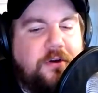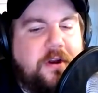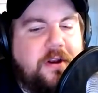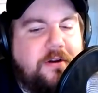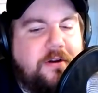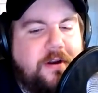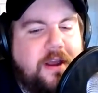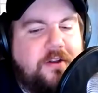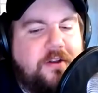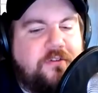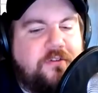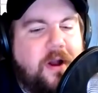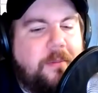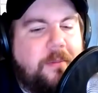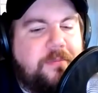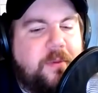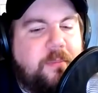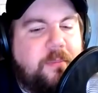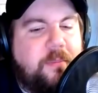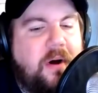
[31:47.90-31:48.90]
dropped the
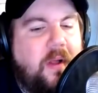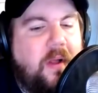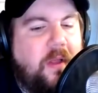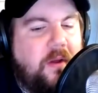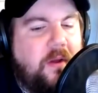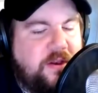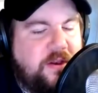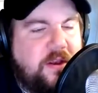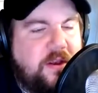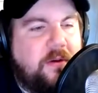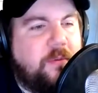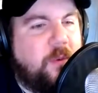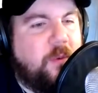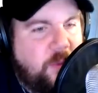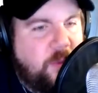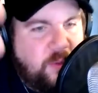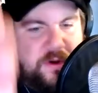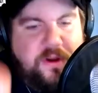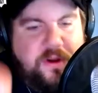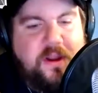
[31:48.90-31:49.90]
ball on you. What were
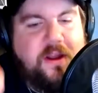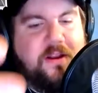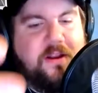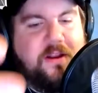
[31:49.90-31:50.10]
you going to say?